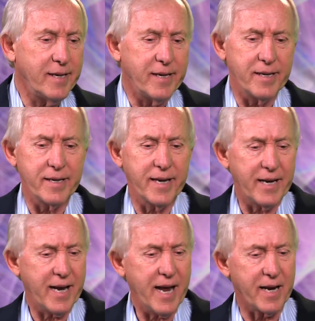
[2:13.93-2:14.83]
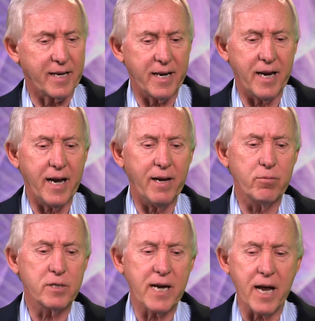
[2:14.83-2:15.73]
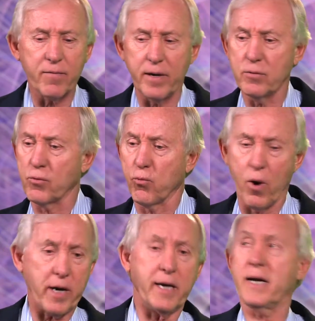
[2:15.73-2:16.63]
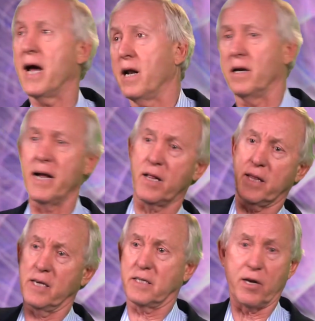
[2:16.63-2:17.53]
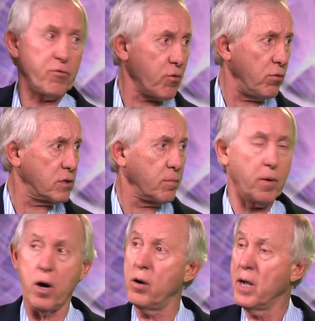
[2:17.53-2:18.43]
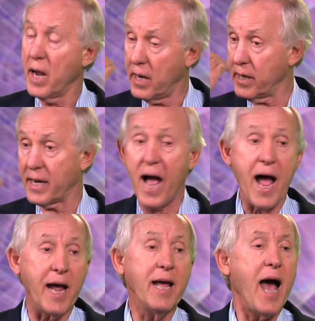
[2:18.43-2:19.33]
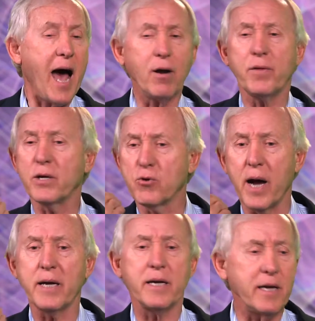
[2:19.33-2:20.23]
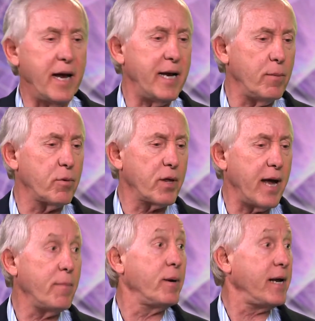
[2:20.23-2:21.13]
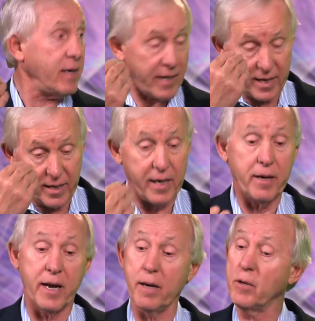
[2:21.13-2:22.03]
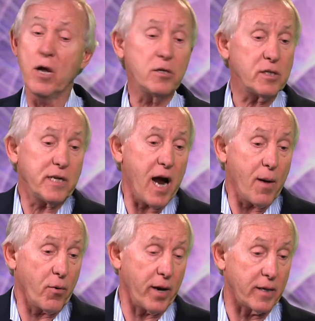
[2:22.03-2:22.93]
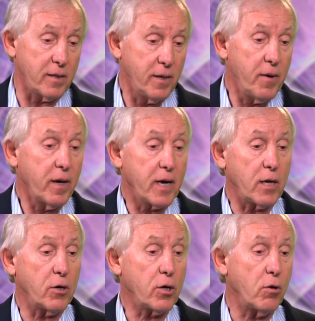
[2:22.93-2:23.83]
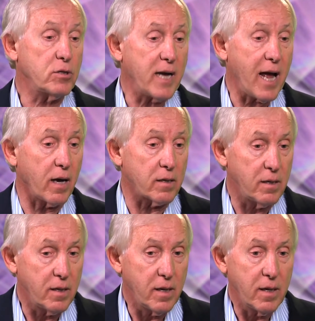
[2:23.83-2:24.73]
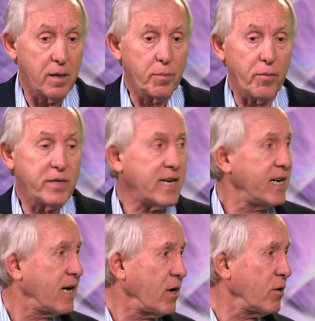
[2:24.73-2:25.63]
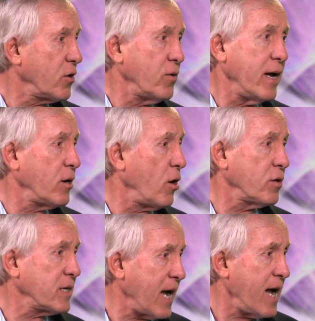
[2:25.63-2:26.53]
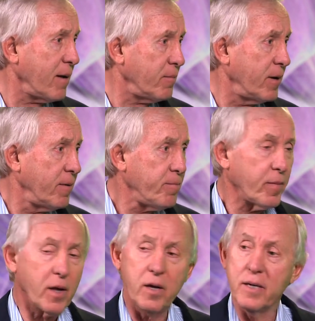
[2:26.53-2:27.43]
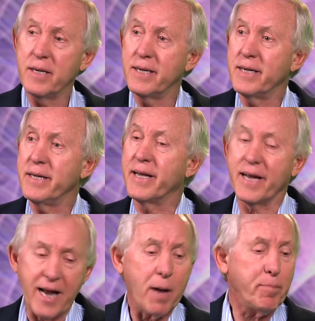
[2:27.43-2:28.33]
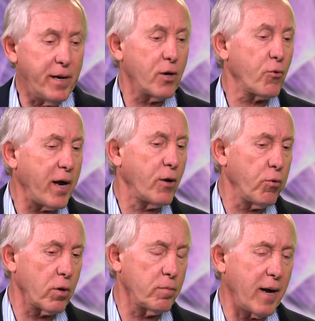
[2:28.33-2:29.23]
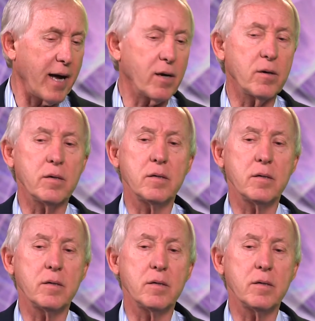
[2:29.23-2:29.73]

uh, get hit, and he was kind of he was running kind of like this. He throws the ball, and the guy I don't think tried to hit him with the head, but he hit in the head. It's a terrible hit. Yep. Cutler goes down, but we've seen Cutler go down all the time. Sure. You cannot be a great quarterback